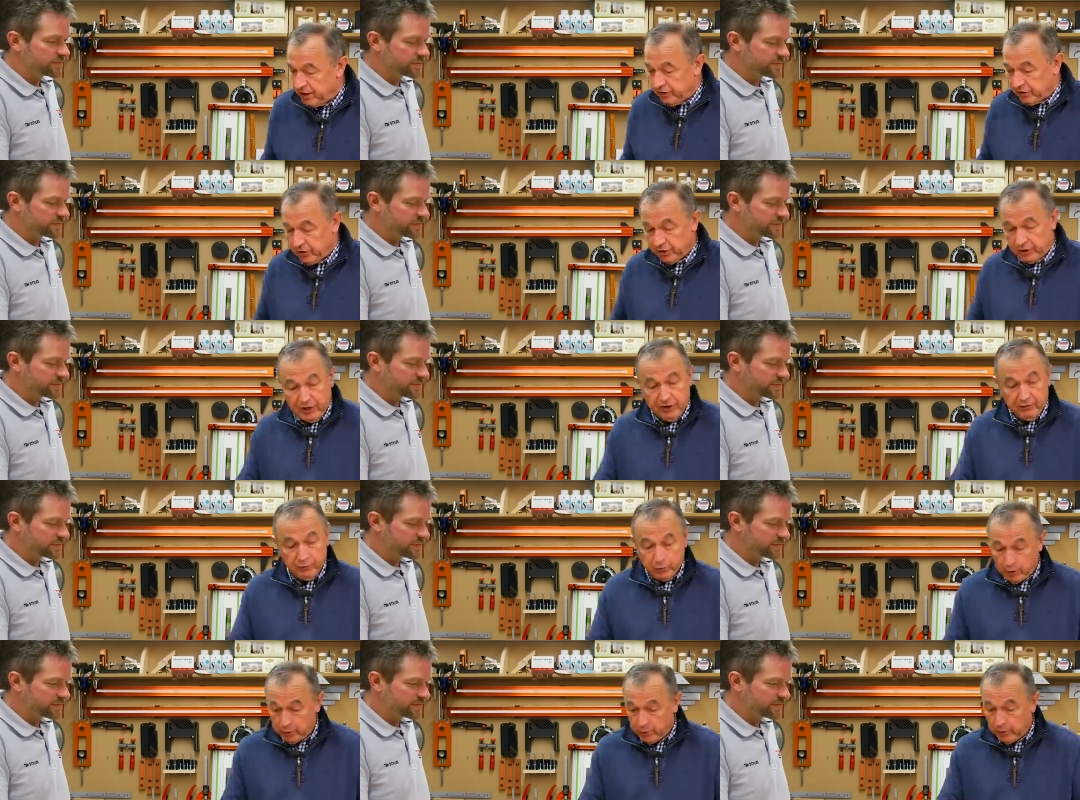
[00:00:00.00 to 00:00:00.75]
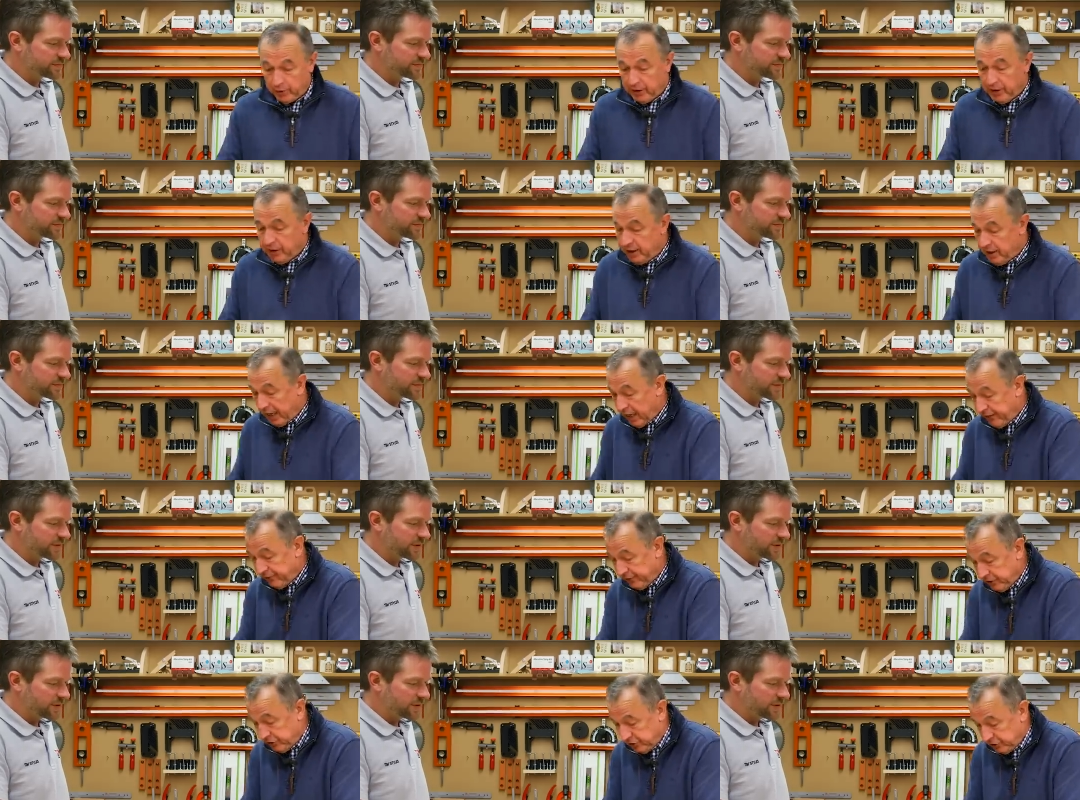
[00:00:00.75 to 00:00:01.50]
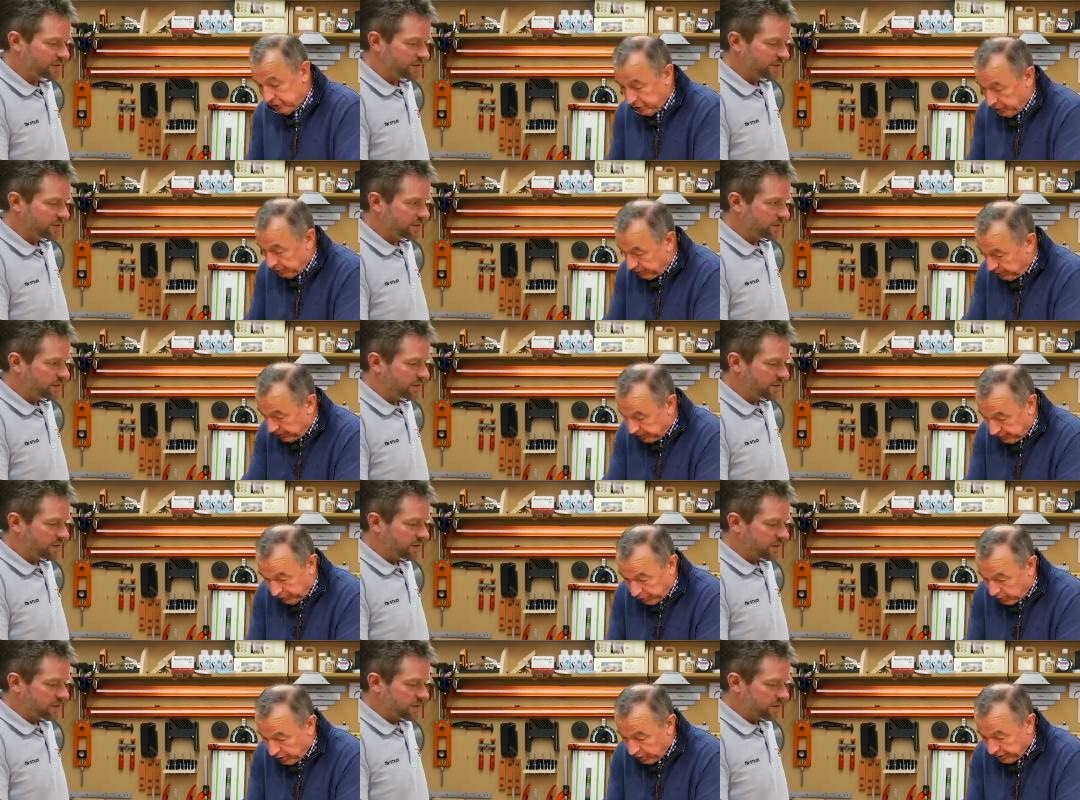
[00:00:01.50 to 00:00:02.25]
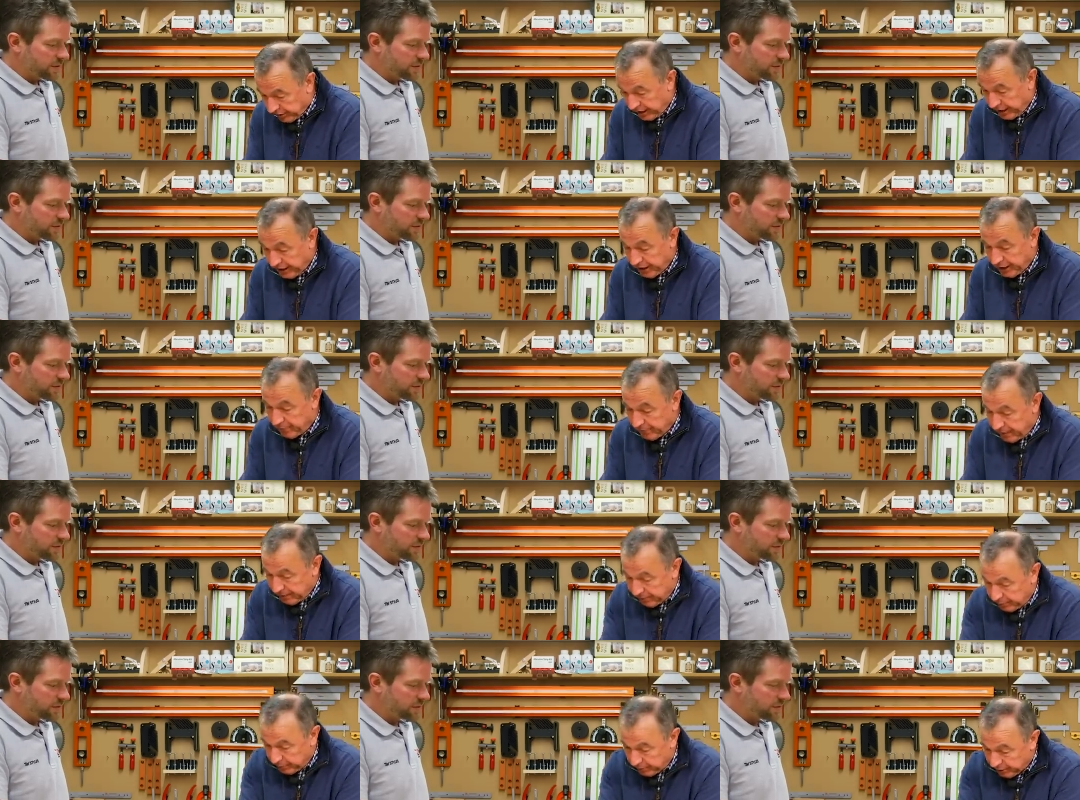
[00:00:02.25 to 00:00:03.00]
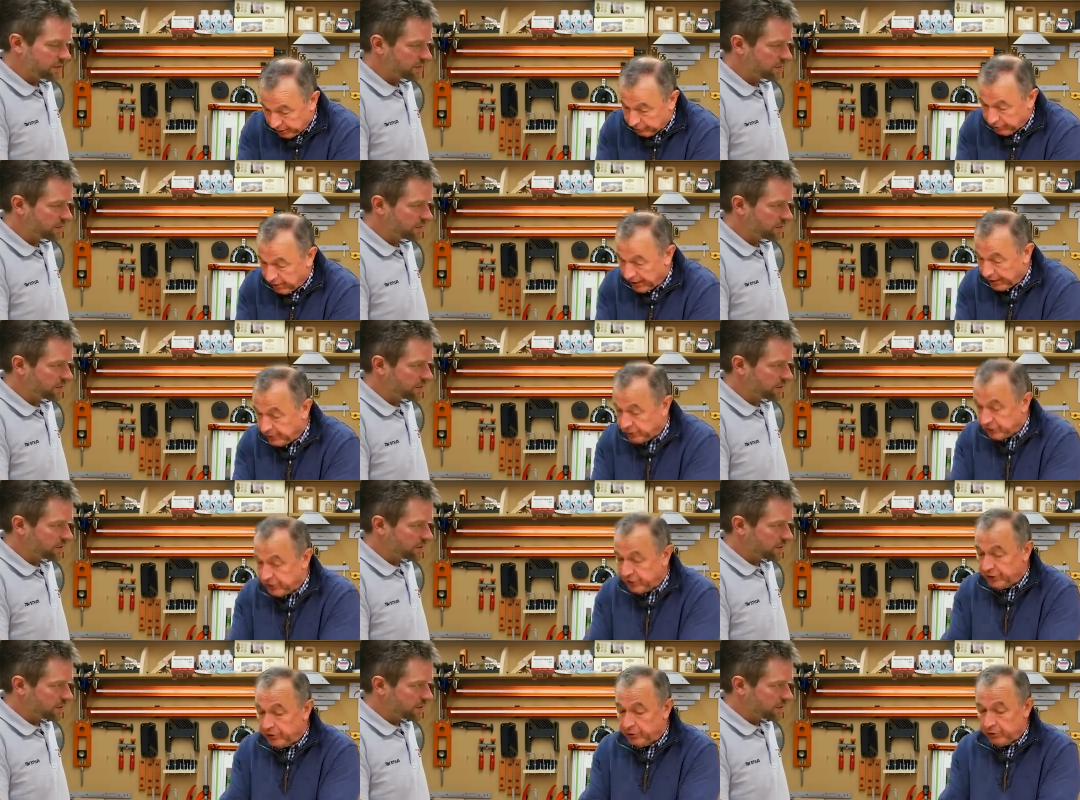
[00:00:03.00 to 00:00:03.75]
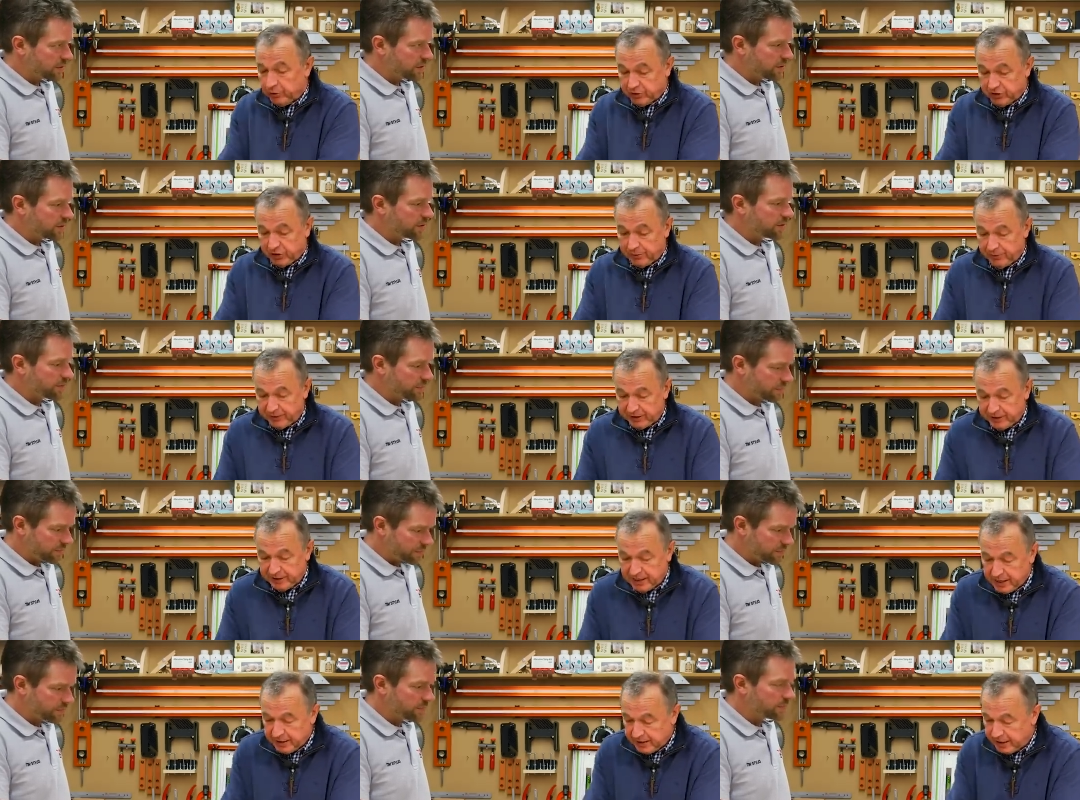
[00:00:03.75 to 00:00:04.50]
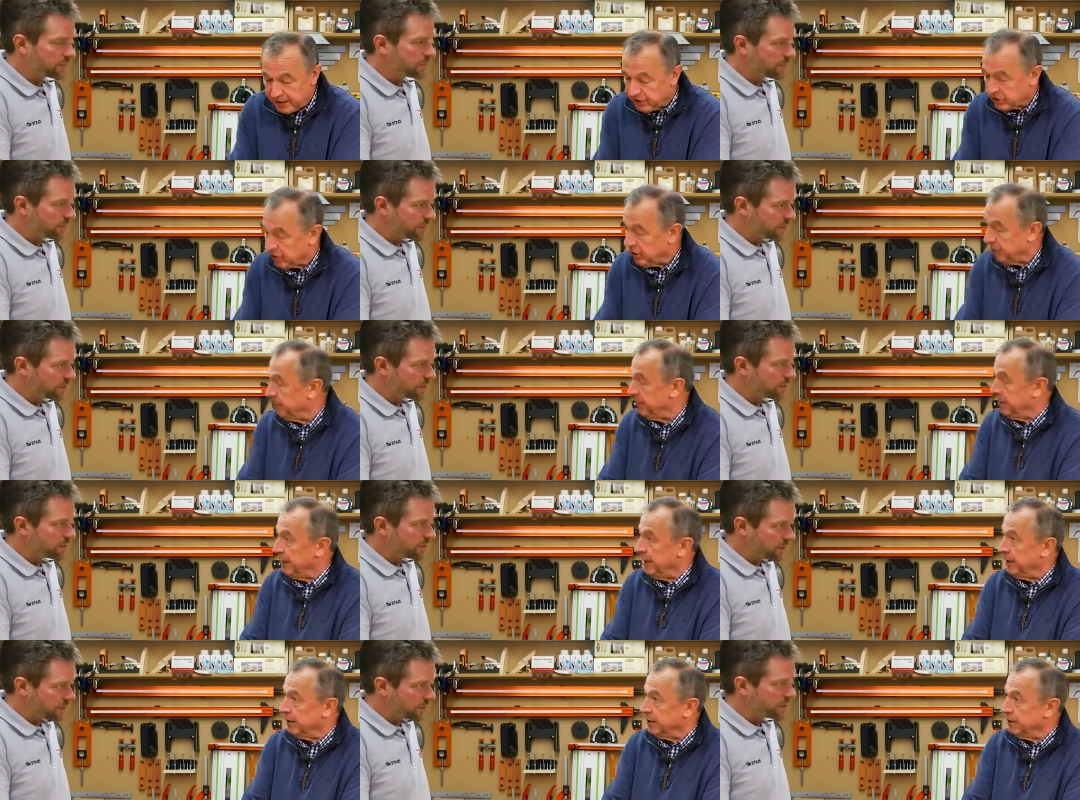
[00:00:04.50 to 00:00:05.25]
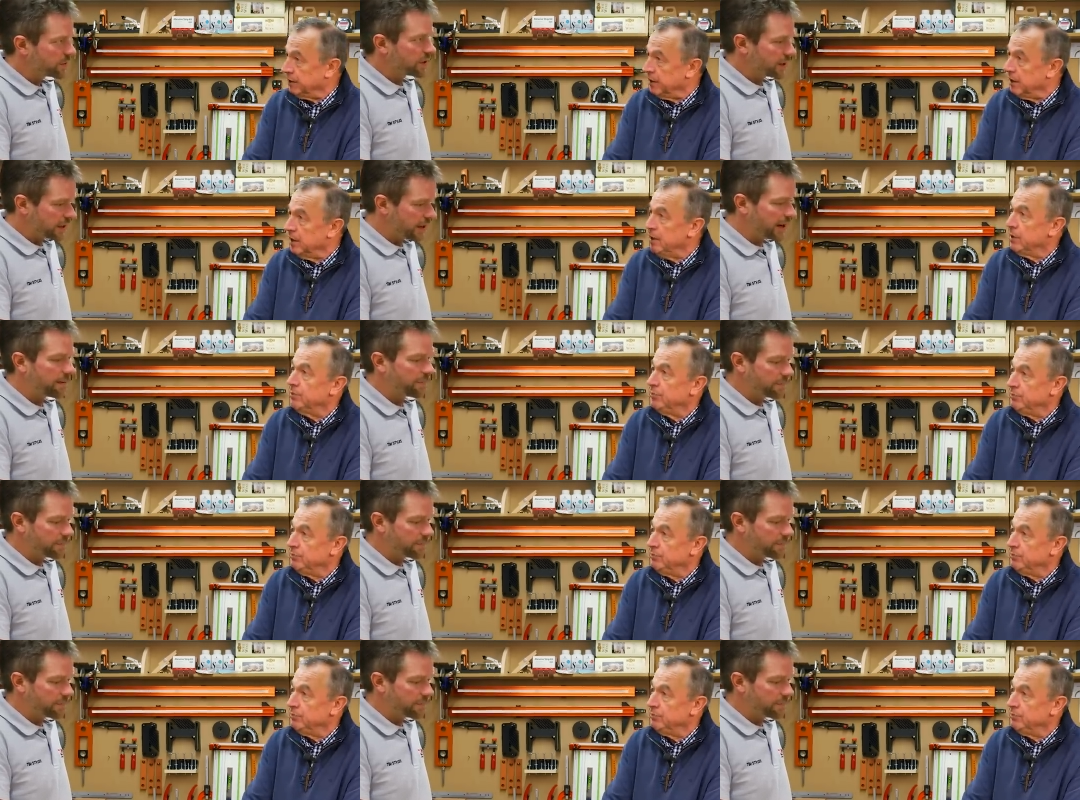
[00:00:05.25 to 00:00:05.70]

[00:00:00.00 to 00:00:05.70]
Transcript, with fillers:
Speaker 1: So if we were having to do a bit of work here, maybe with a router or something, that's going to be held yeah.